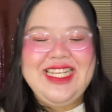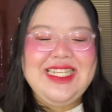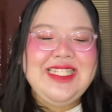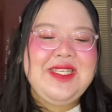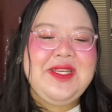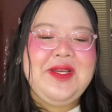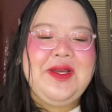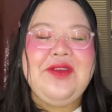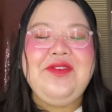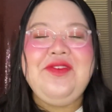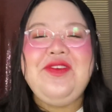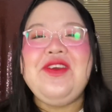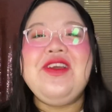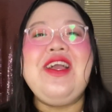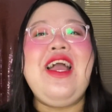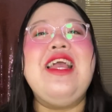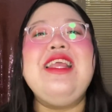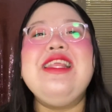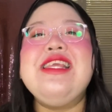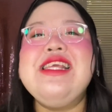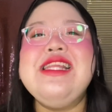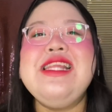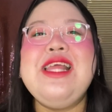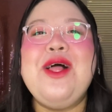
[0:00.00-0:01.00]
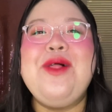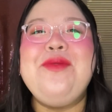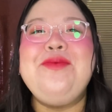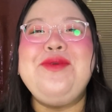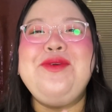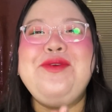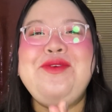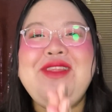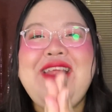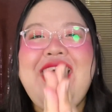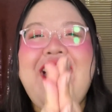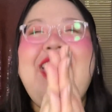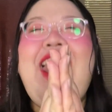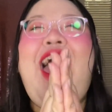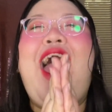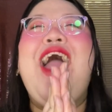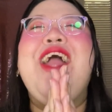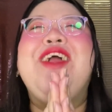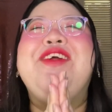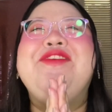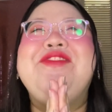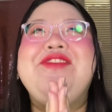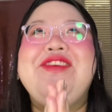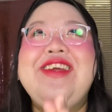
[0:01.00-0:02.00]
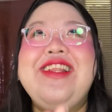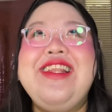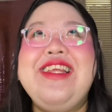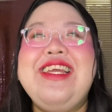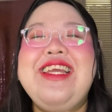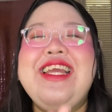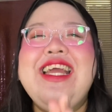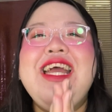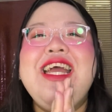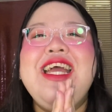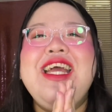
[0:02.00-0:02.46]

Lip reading: So if you guys can help me with that, I really